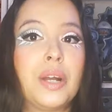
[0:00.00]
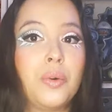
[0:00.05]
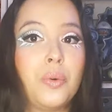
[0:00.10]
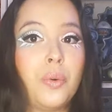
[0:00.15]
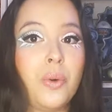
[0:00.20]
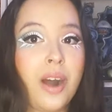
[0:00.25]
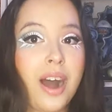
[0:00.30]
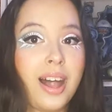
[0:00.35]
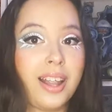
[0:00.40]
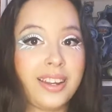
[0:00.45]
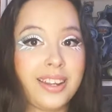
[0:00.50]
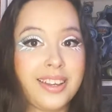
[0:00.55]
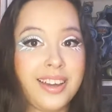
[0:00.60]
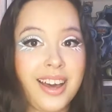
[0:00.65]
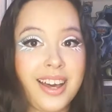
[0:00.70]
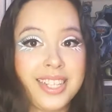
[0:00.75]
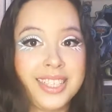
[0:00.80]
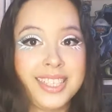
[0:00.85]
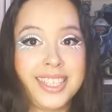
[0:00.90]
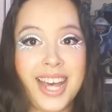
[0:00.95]
I make quality
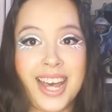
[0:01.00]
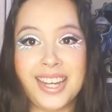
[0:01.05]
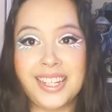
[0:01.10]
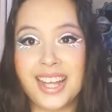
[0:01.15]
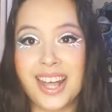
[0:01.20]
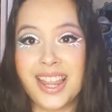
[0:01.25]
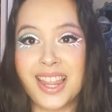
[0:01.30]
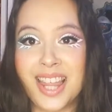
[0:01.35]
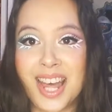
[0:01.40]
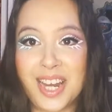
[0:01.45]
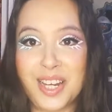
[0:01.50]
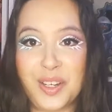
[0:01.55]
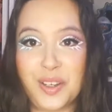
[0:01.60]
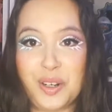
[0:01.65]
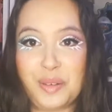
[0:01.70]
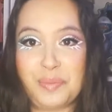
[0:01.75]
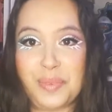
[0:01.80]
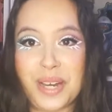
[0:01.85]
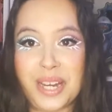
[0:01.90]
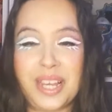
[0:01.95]
content that
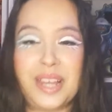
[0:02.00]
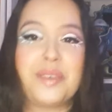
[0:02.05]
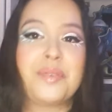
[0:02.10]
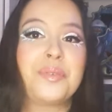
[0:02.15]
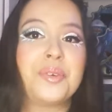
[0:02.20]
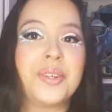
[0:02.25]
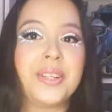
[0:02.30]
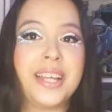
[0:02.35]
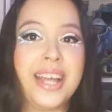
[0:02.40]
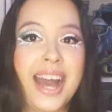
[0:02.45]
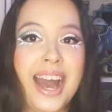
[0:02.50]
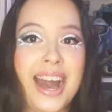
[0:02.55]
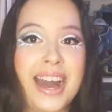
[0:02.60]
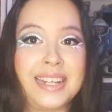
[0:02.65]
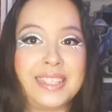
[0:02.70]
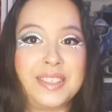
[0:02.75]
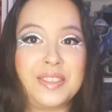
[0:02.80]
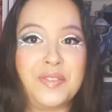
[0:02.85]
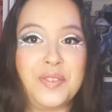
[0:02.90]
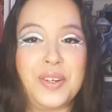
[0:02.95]
nobody really
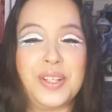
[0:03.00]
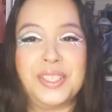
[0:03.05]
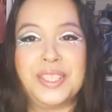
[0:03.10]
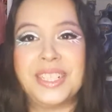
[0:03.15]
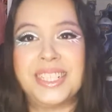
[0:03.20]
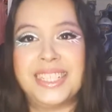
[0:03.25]
asked for.